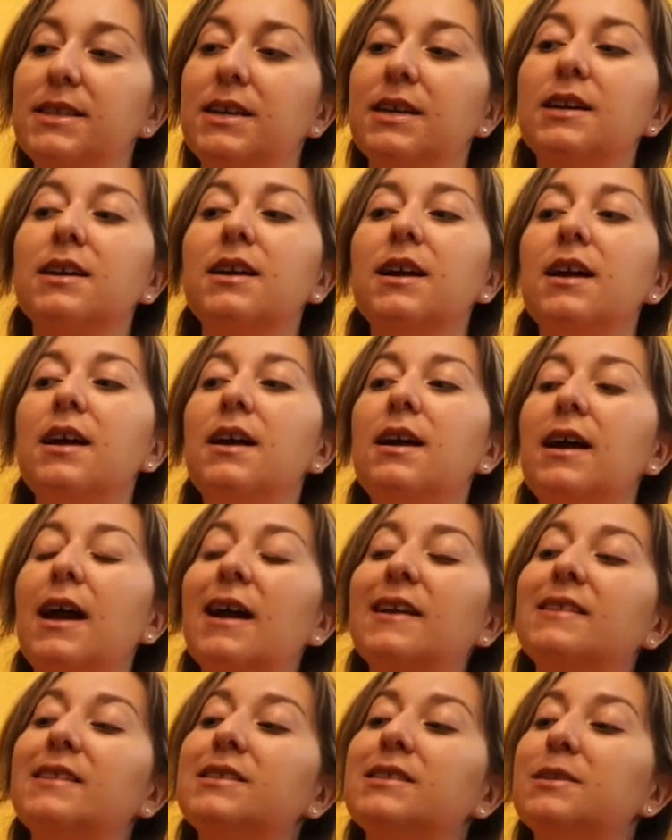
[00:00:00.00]
here.
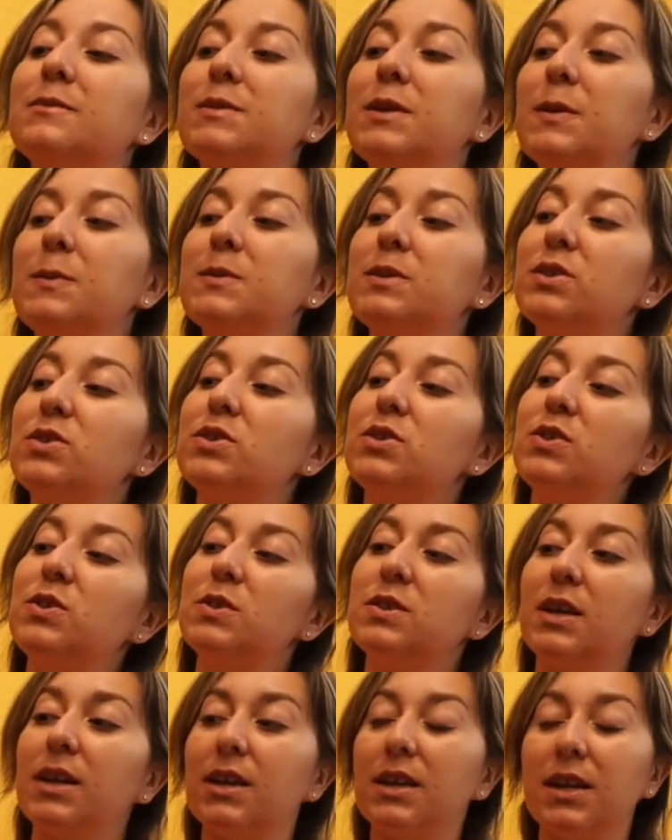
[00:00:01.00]
And then sometimes I'll just
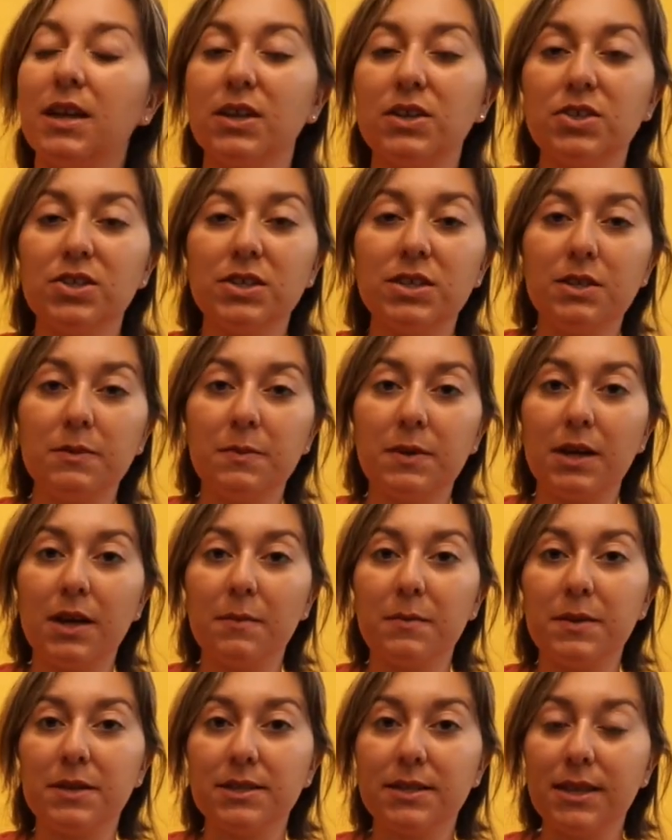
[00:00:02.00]
do like an extra sippy
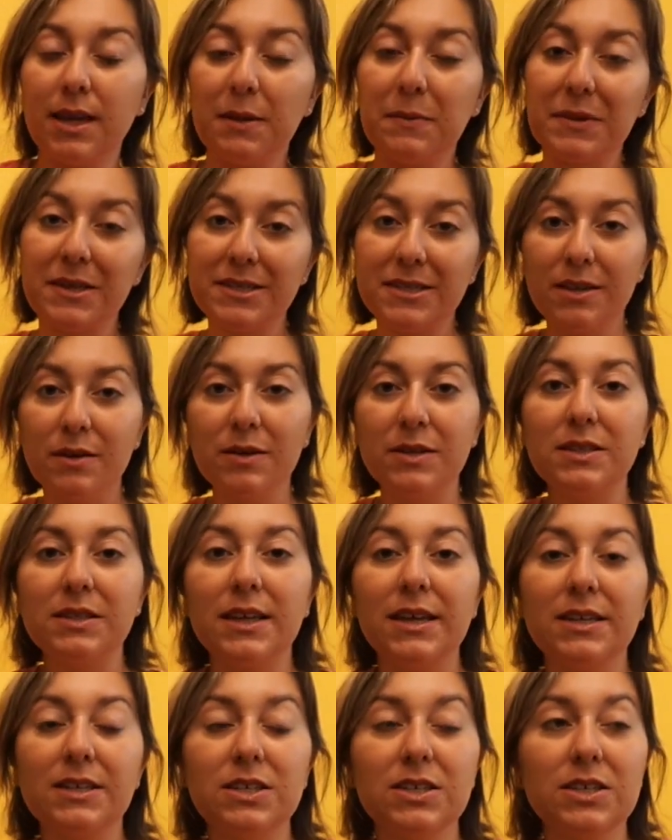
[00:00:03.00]
cup inside because I always
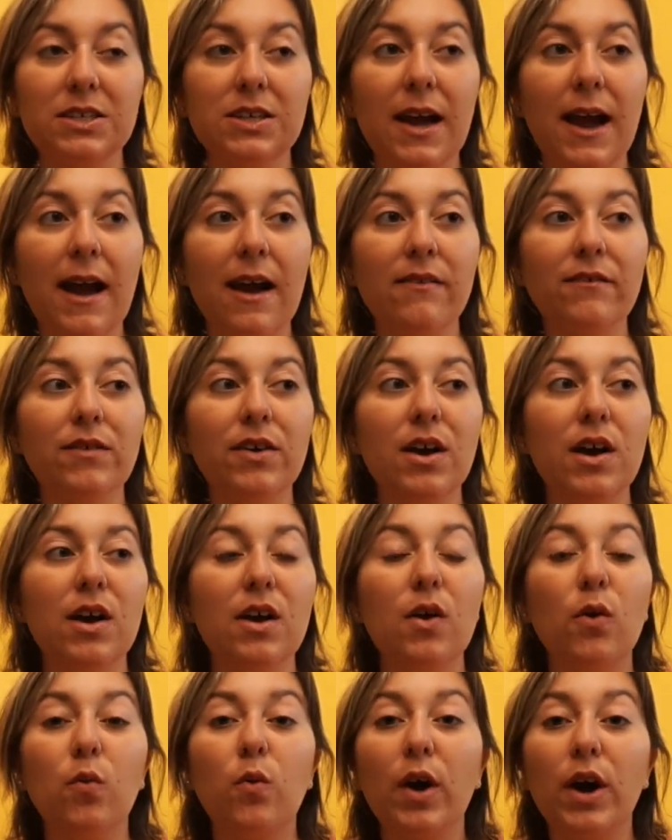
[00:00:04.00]
like to have
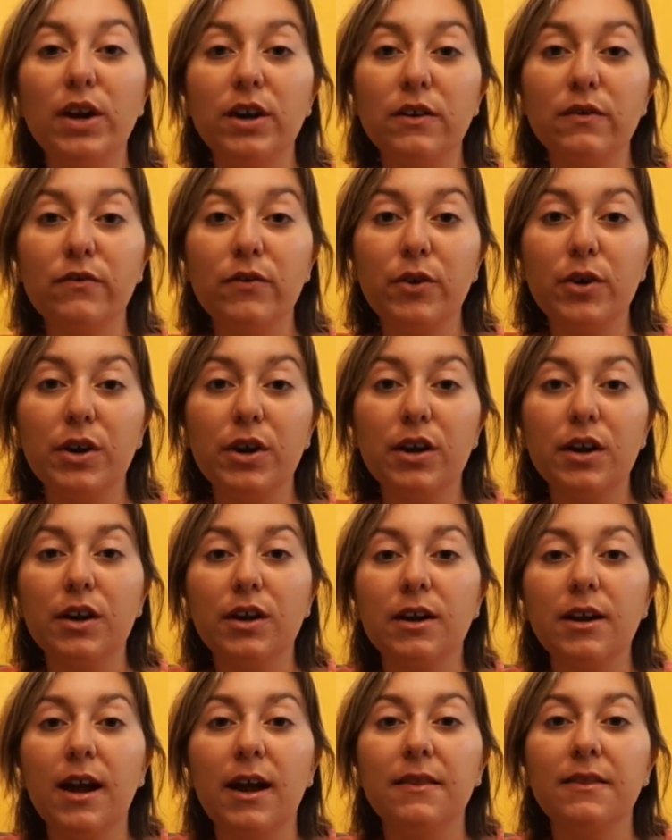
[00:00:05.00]
water for
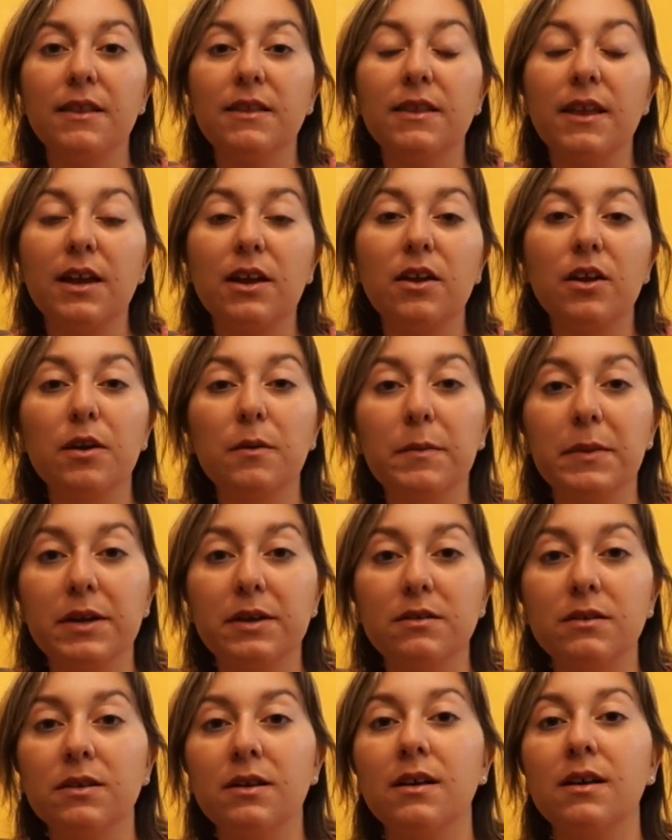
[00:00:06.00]
her and then like her
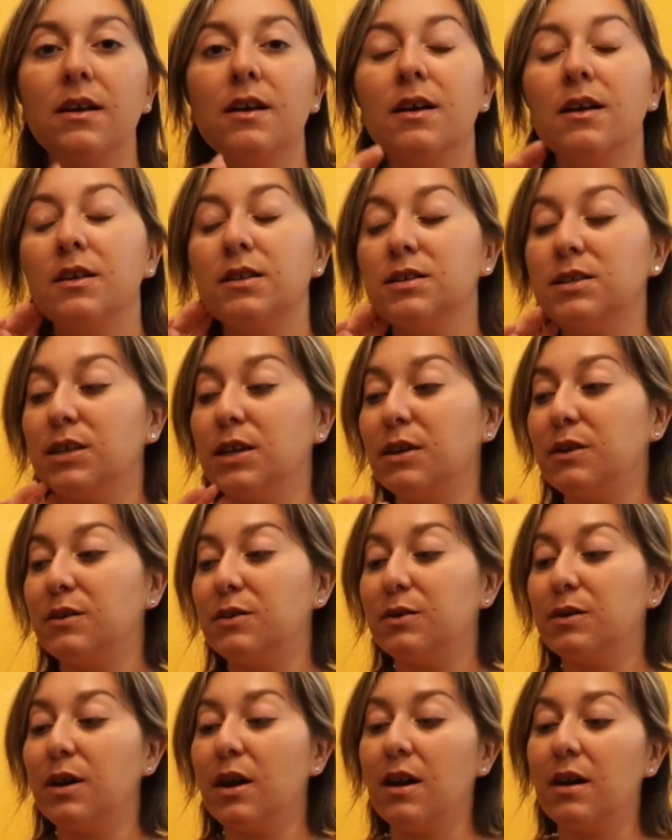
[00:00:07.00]
milk.
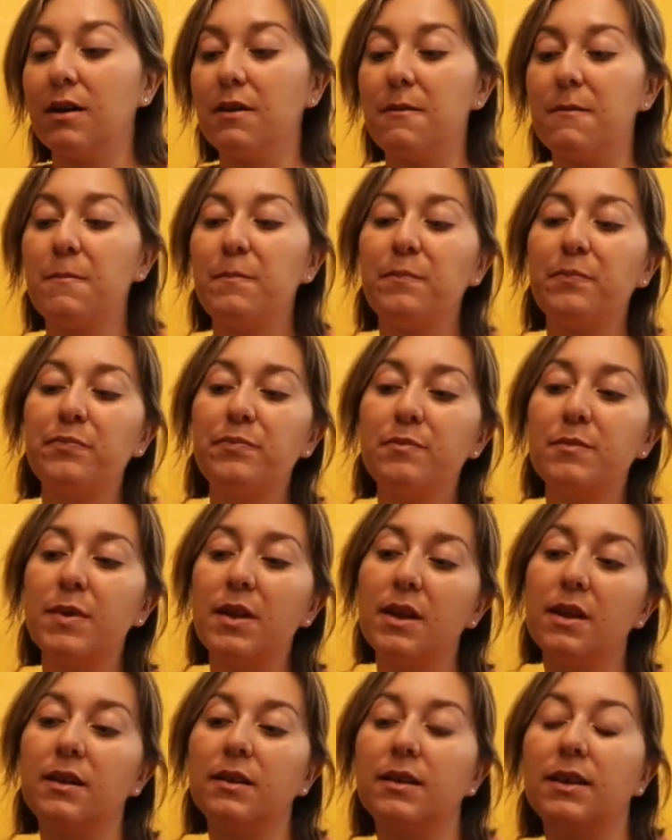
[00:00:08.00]
So,
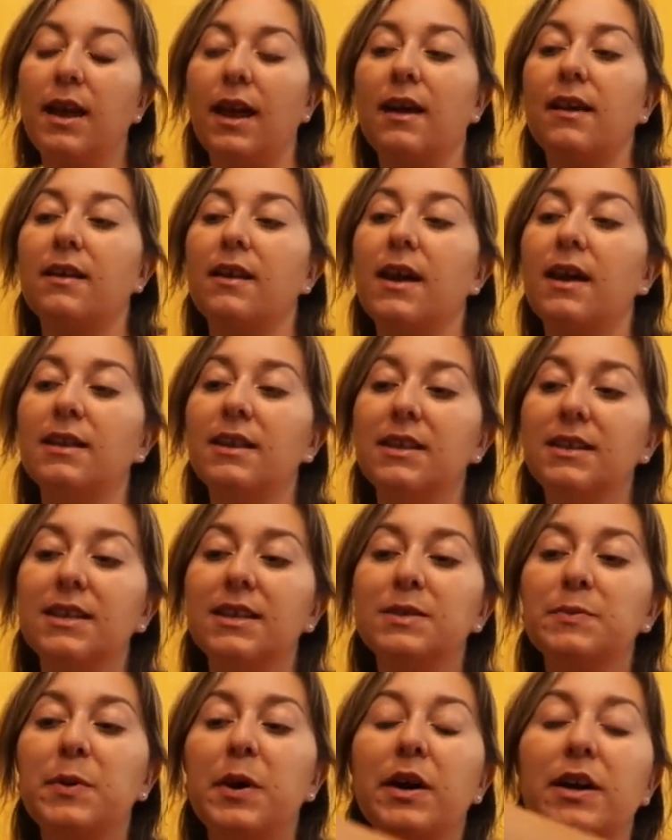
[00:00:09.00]
but yeah, and then
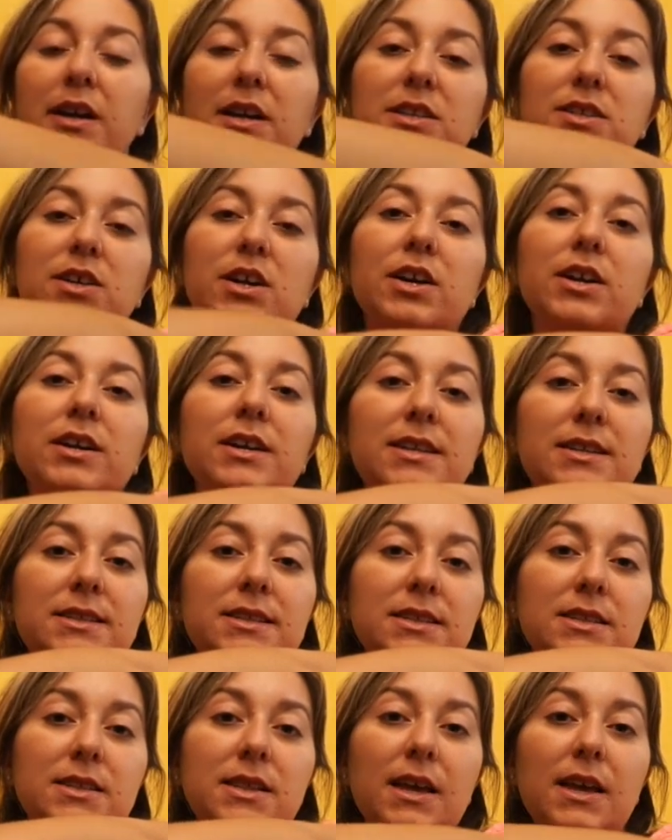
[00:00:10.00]
these pockets are
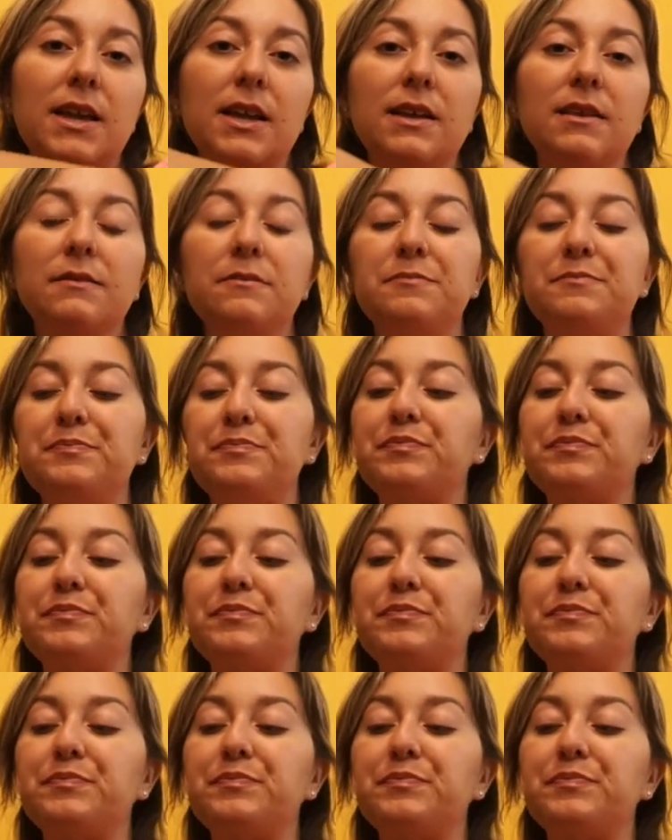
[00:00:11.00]
insulated.